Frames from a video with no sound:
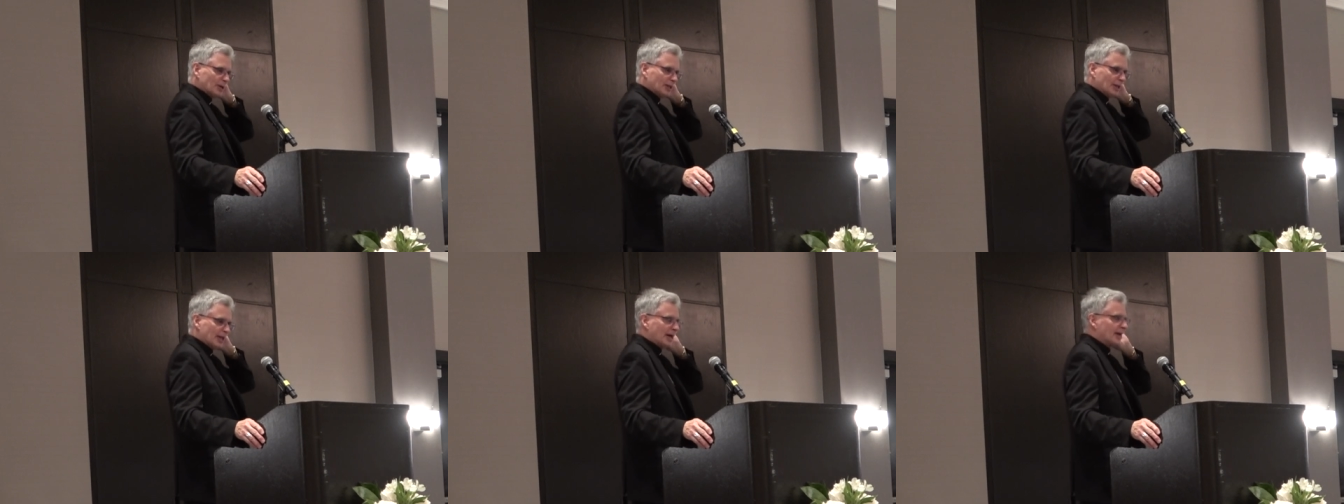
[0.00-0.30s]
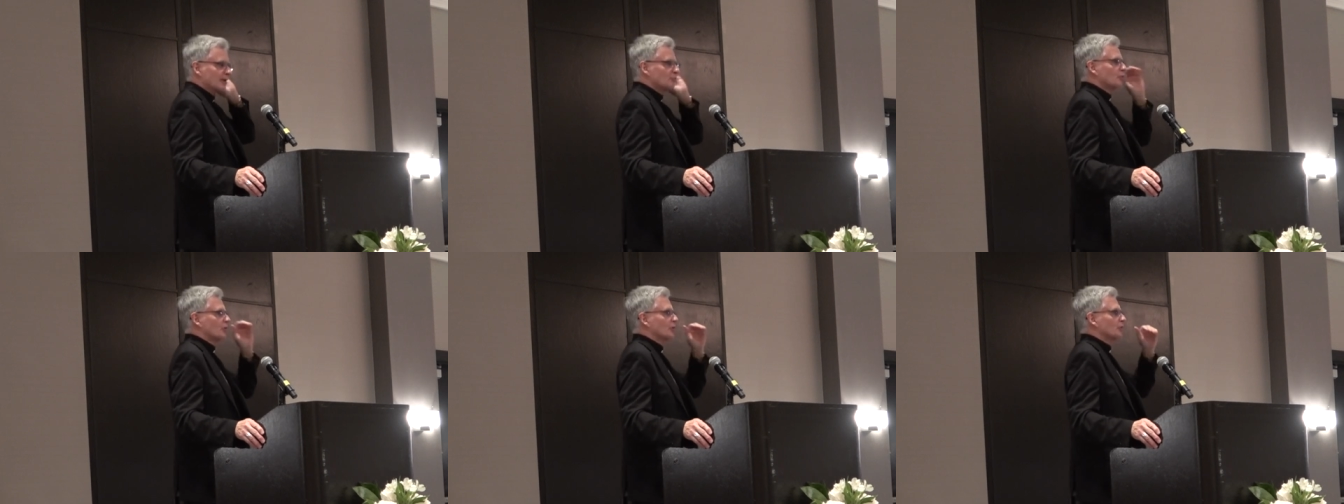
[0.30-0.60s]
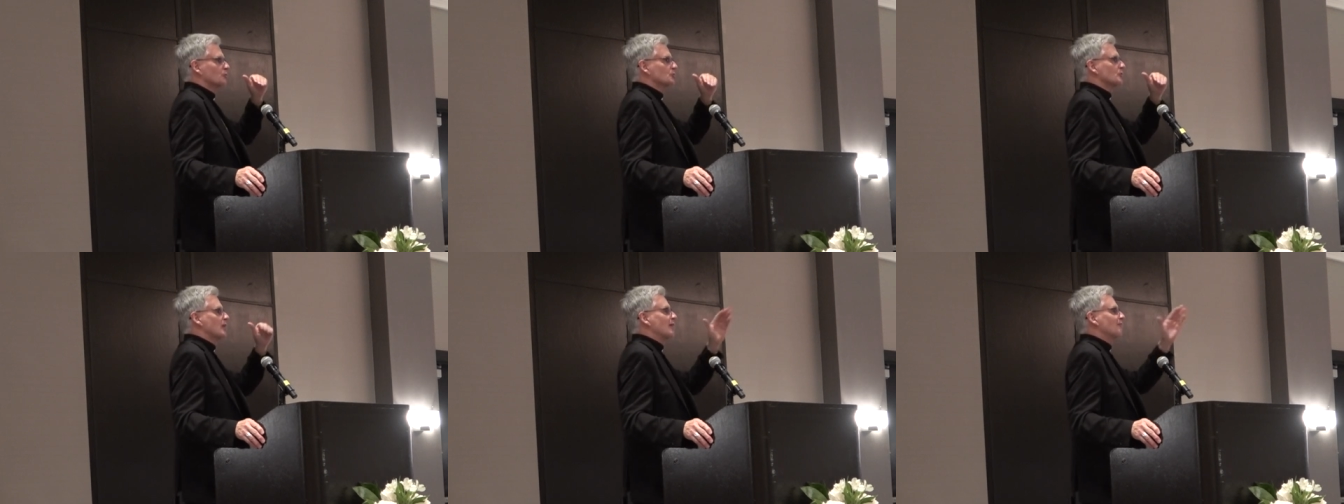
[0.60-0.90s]
and he had one
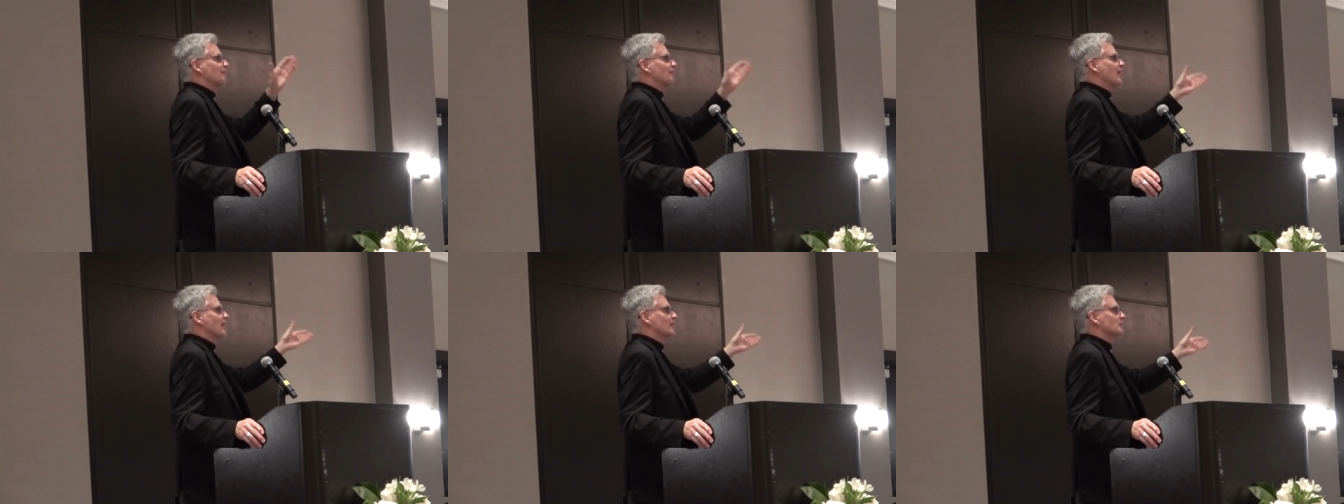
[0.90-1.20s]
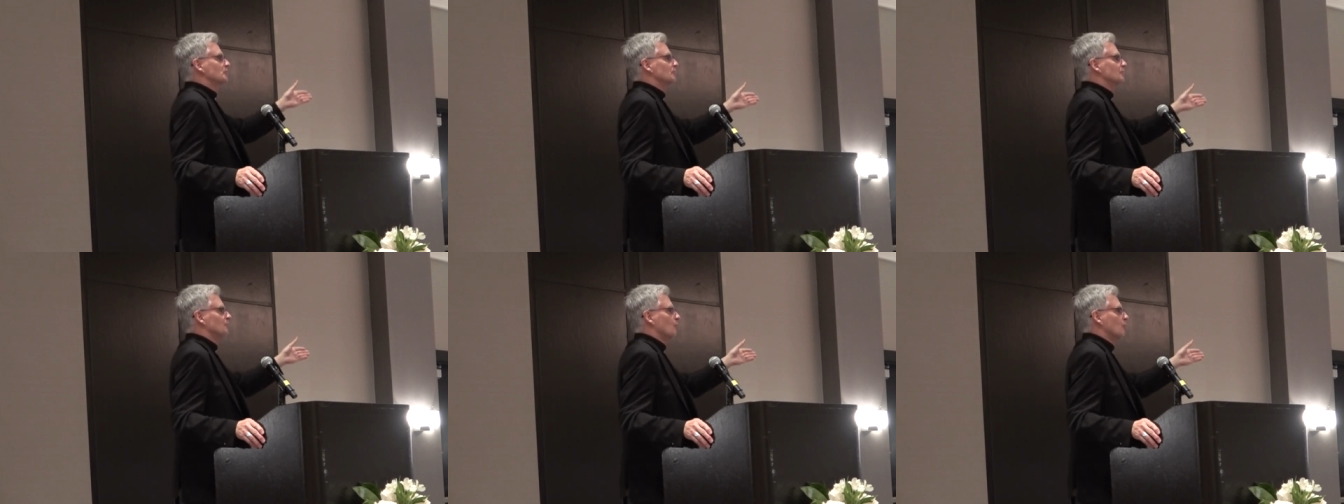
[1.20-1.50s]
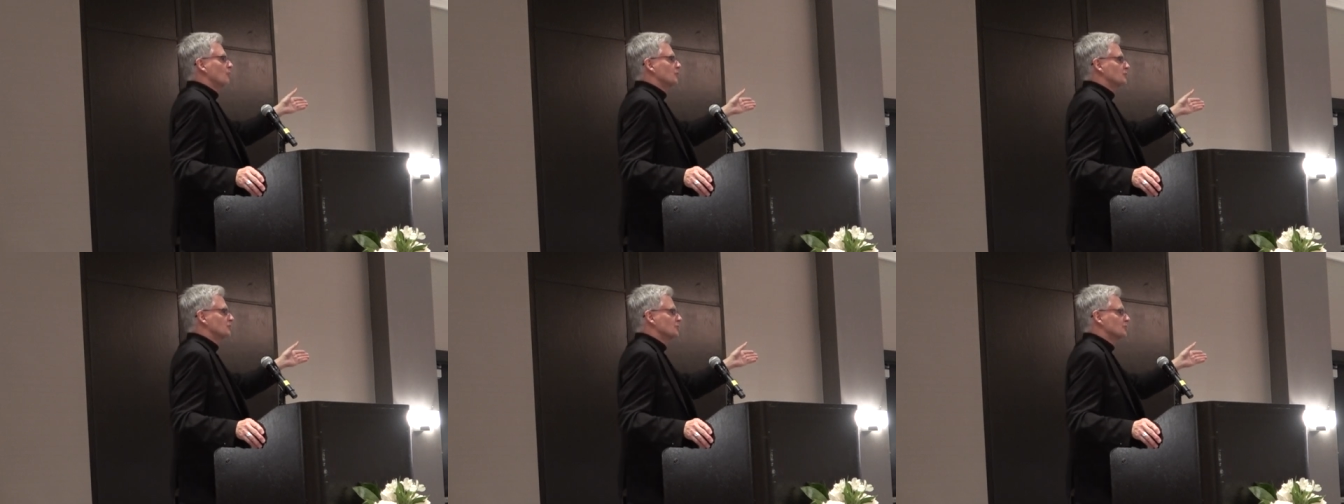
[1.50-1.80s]
of those affective
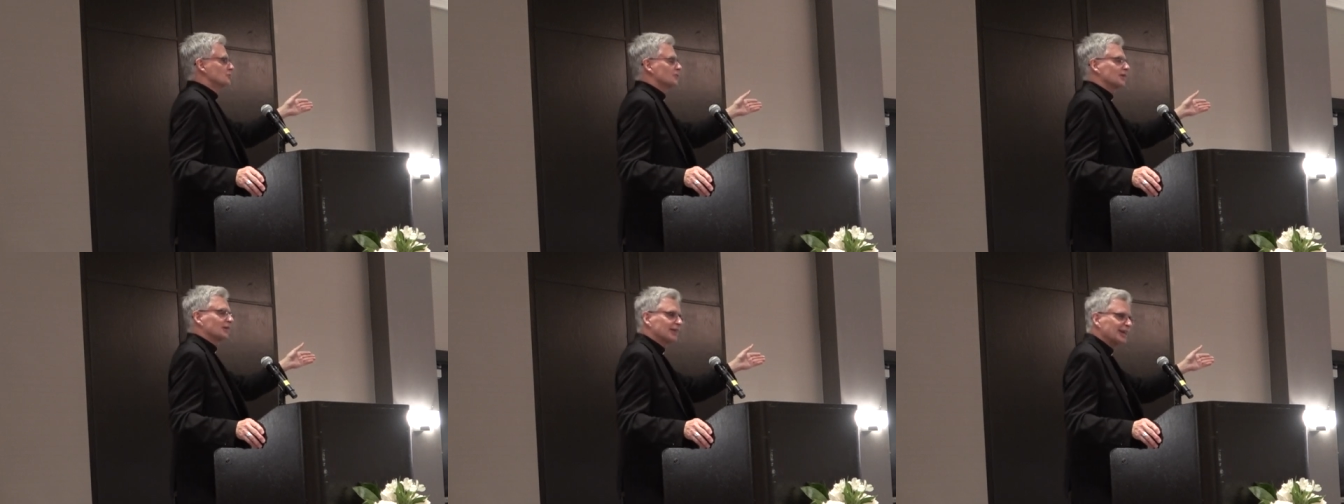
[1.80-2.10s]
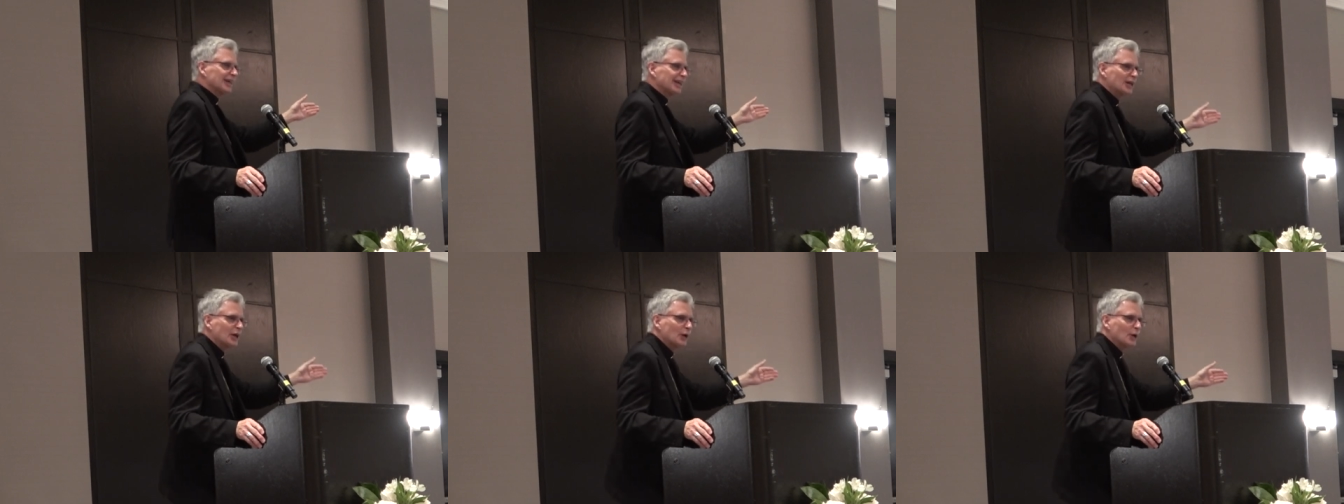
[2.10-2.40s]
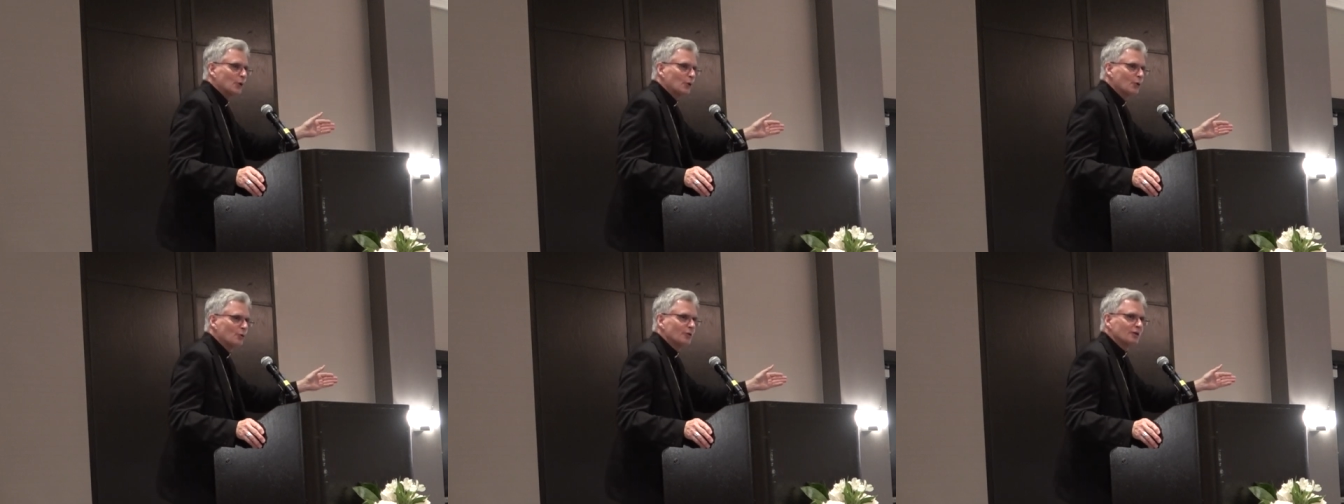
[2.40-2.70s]
voices, like,
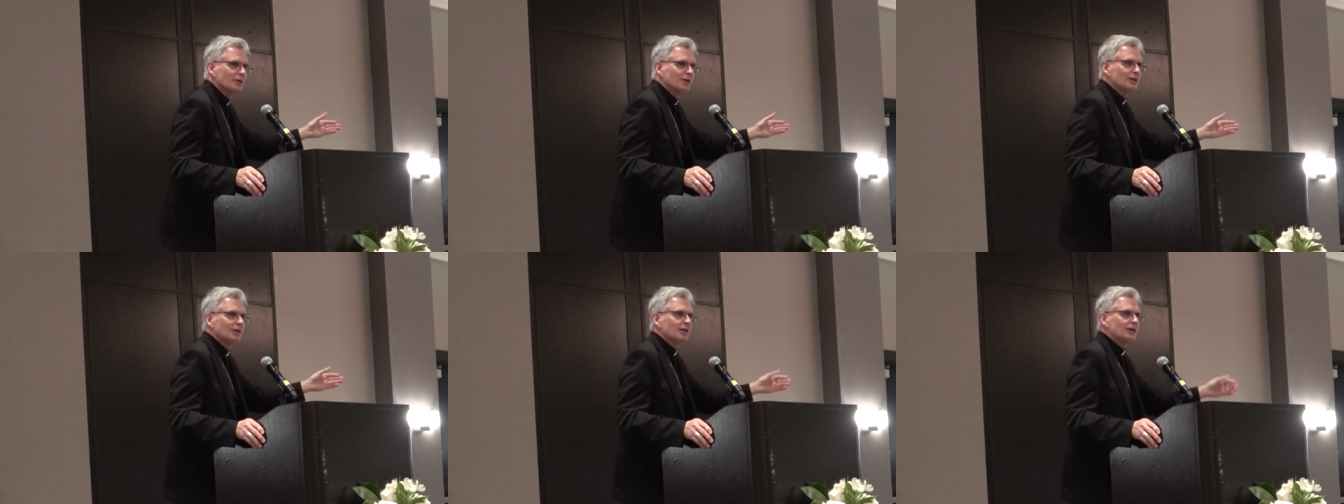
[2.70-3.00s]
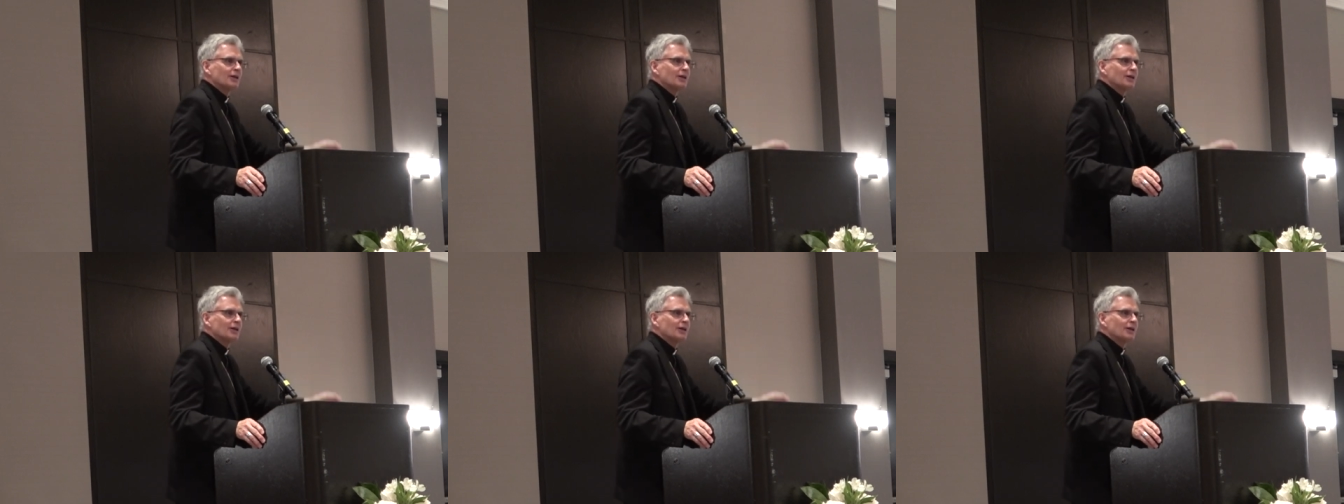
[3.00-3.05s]
hello.